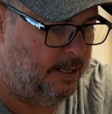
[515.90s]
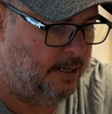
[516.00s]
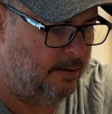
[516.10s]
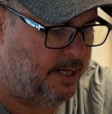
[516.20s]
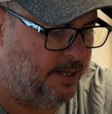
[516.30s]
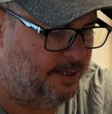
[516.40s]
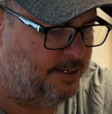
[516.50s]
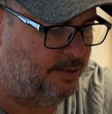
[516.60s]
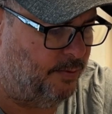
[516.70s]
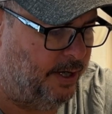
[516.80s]
Okay,
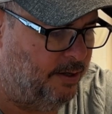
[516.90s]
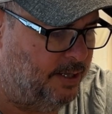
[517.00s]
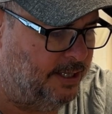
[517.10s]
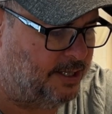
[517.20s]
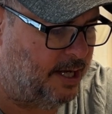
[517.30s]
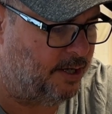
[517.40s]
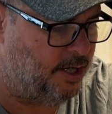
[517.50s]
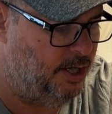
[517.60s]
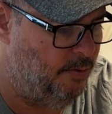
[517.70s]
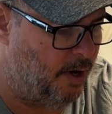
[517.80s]
this is weird. It's got a
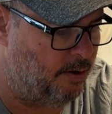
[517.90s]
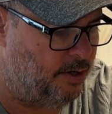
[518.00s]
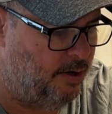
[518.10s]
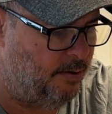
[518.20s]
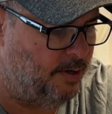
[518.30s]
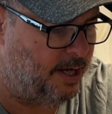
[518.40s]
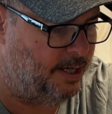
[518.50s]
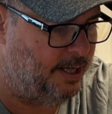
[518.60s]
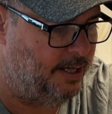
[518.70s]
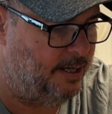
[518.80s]
QR code
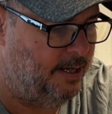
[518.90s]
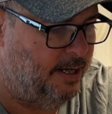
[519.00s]
on it,